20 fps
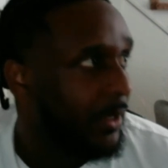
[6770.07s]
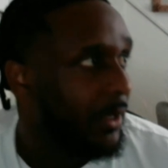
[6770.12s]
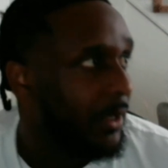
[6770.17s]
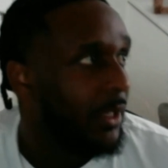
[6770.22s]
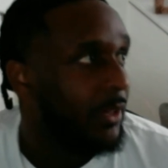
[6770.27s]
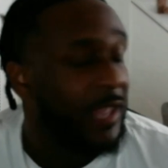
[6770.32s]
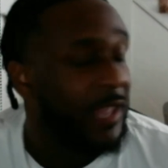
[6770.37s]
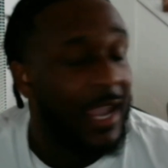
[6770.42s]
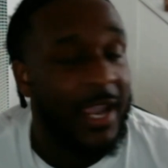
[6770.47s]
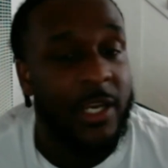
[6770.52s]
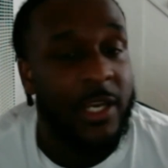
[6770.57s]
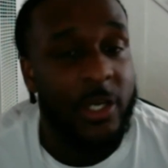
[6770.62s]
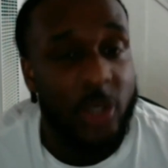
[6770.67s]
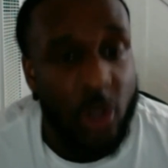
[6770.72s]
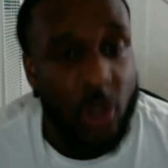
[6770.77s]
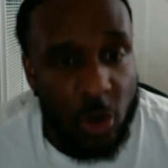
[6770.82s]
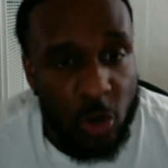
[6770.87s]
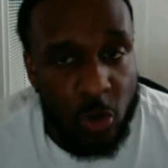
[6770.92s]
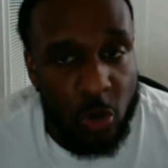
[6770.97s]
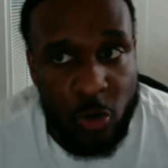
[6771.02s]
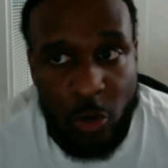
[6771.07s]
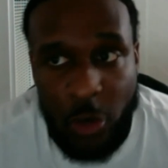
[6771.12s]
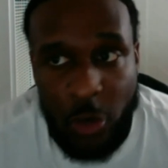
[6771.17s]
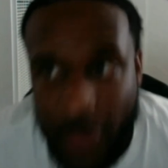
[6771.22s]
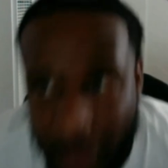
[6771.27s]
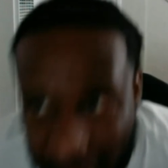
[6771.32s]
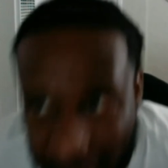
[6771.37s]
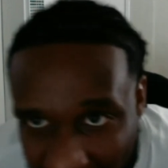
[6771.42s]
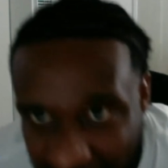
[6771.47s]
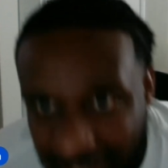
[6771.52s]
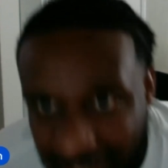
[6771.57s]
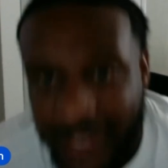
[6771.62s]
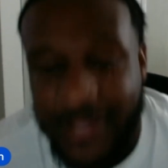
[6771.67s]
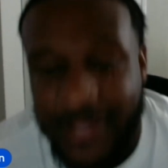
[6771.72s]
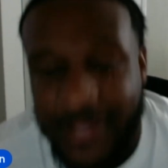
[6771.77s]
They knew that the